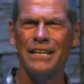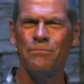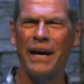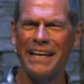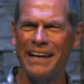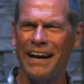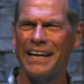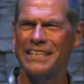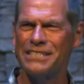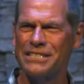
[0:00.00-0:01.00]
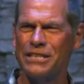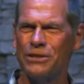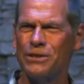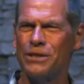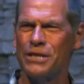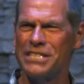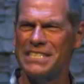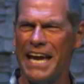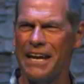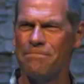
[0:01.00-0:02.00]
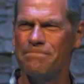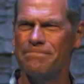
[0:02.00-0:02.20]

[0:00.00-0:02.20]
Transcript: My God is still the same.